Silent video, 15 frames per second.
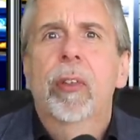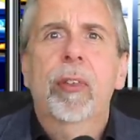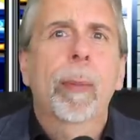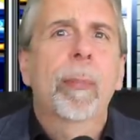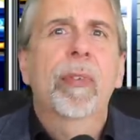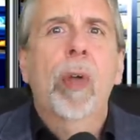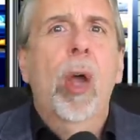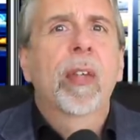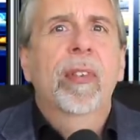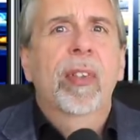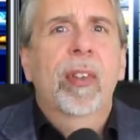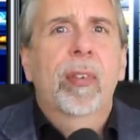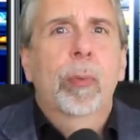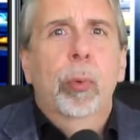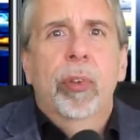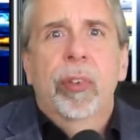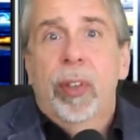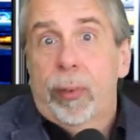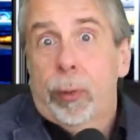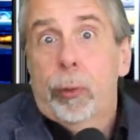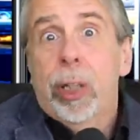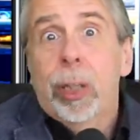Some scientists would
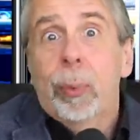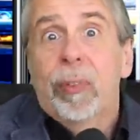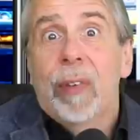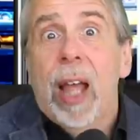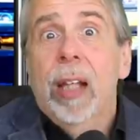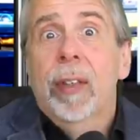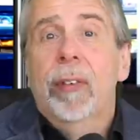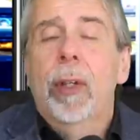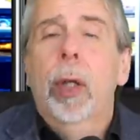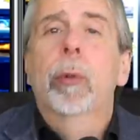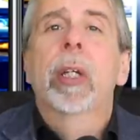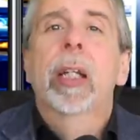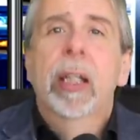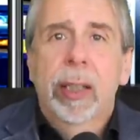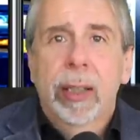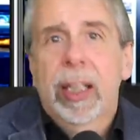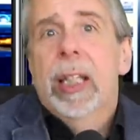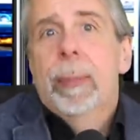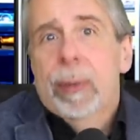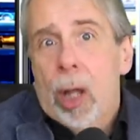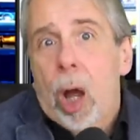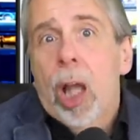disagree with that, so
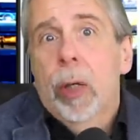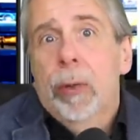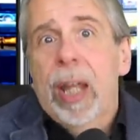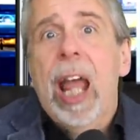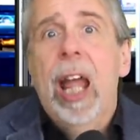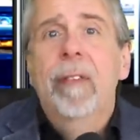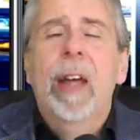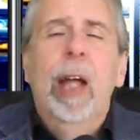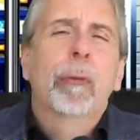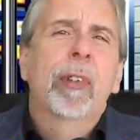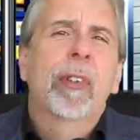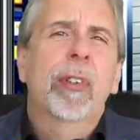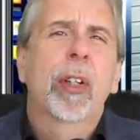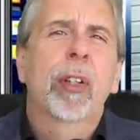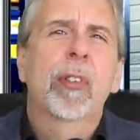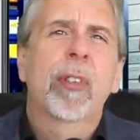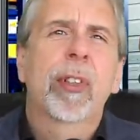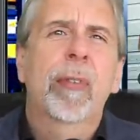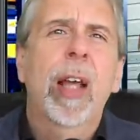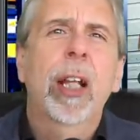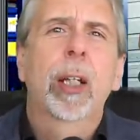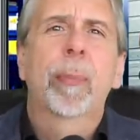keep an eye on how that research
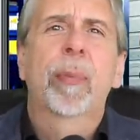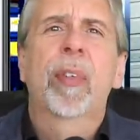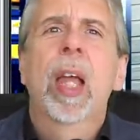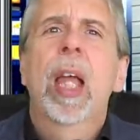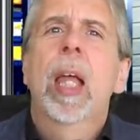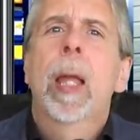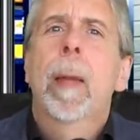develops,